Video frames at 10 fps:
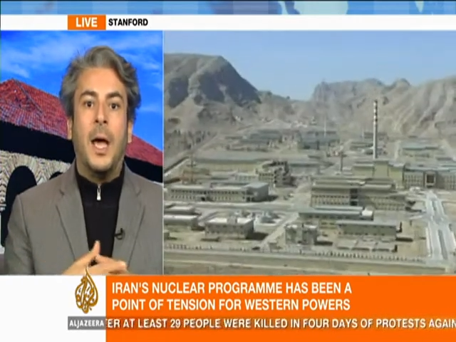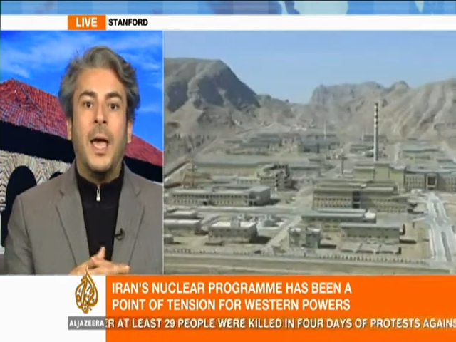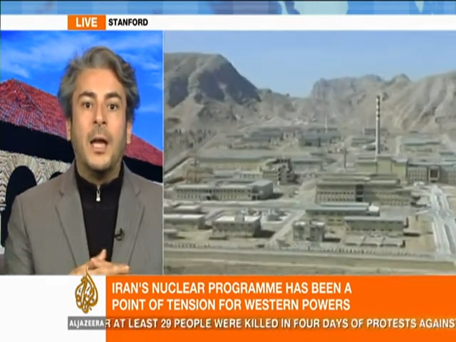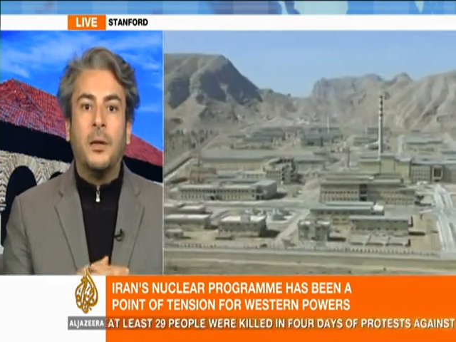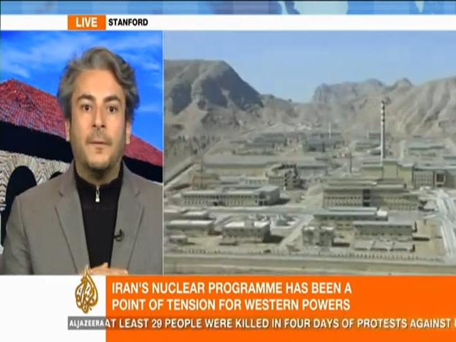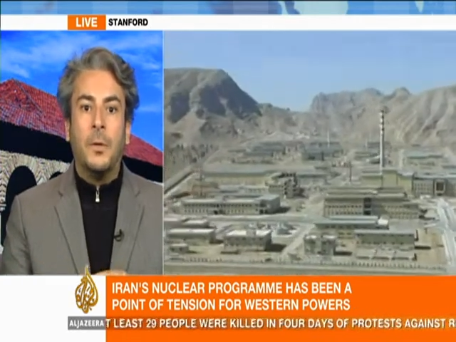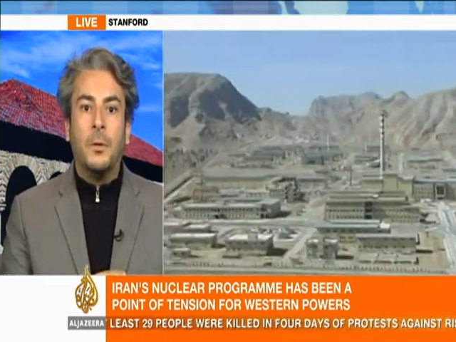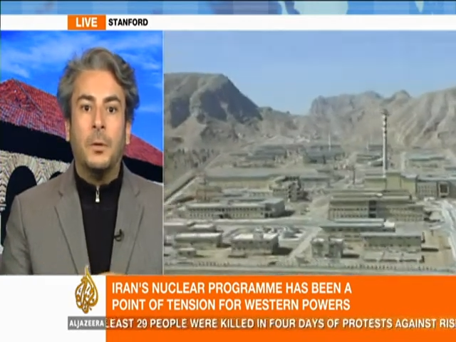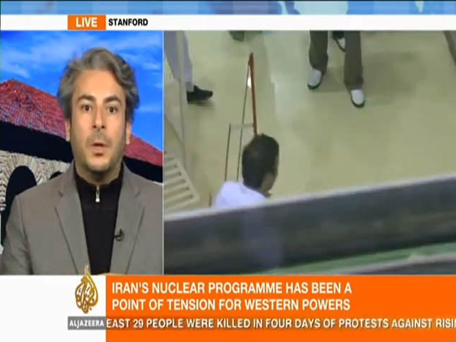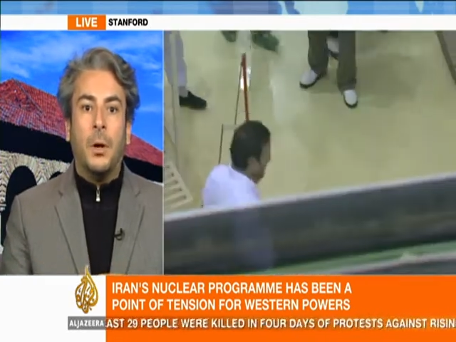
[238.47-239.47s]

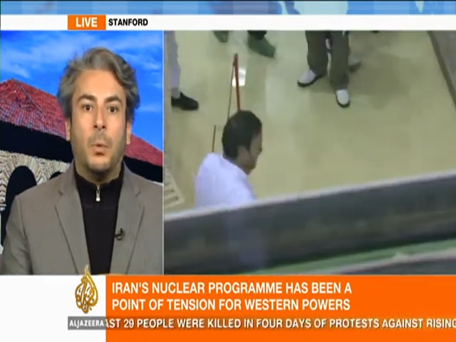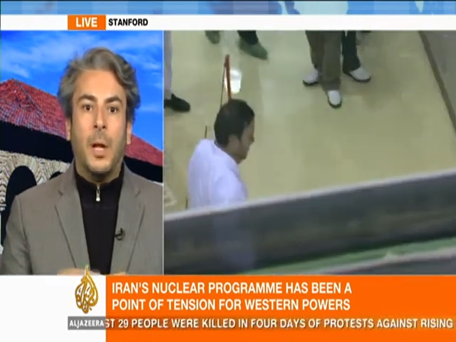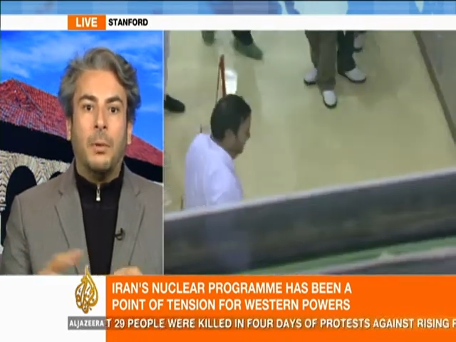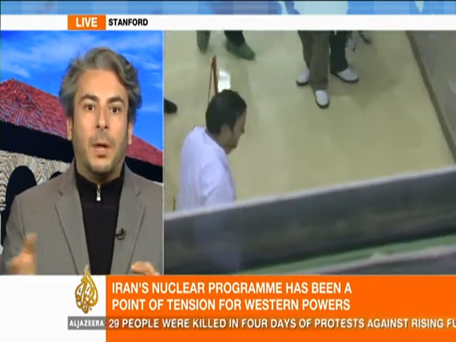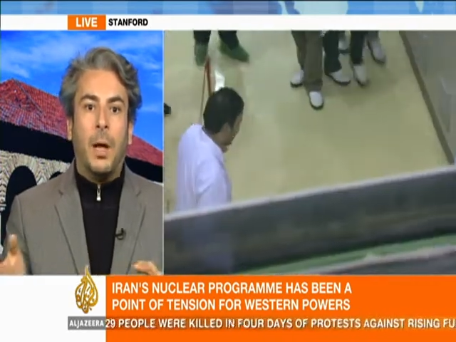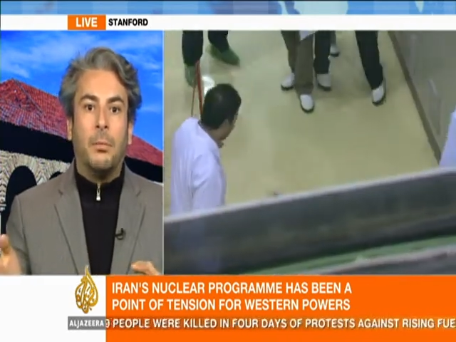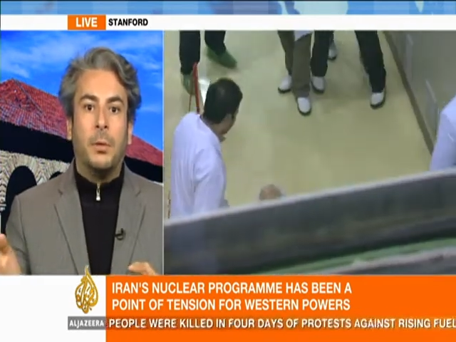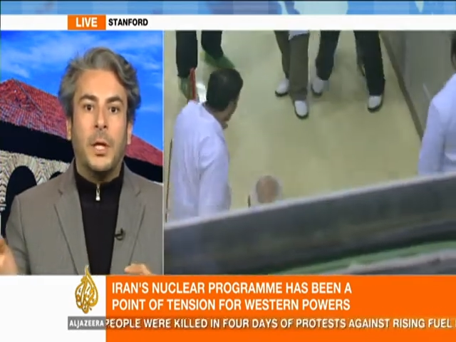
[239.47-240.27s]
interviewed, well, the